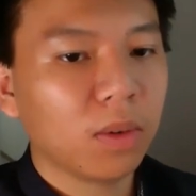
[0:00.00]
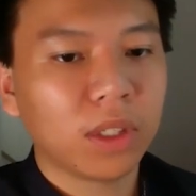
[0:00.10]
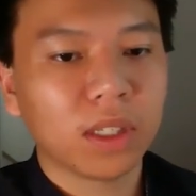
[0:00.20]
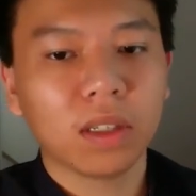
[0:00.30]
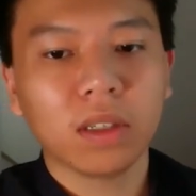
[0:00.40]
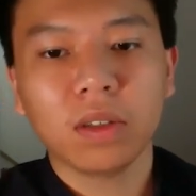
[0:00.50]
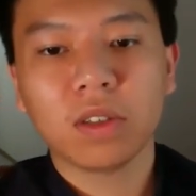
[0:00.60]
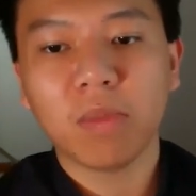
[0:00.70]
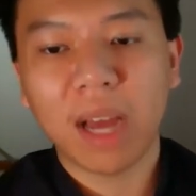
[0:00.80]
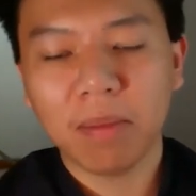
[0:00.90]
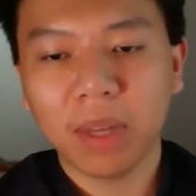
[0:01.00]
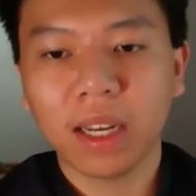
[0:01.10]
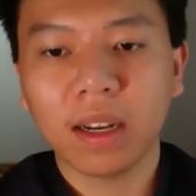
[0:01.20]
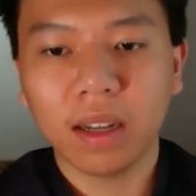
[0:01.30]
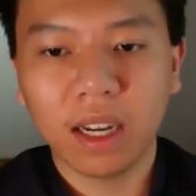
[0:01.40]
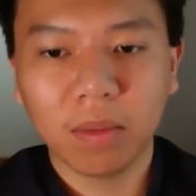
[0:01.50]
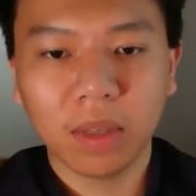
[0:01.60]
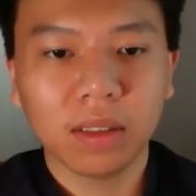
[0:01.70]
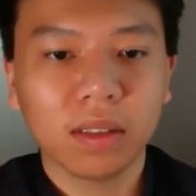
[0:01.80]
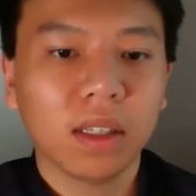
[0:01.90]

which includes mapping and alignment,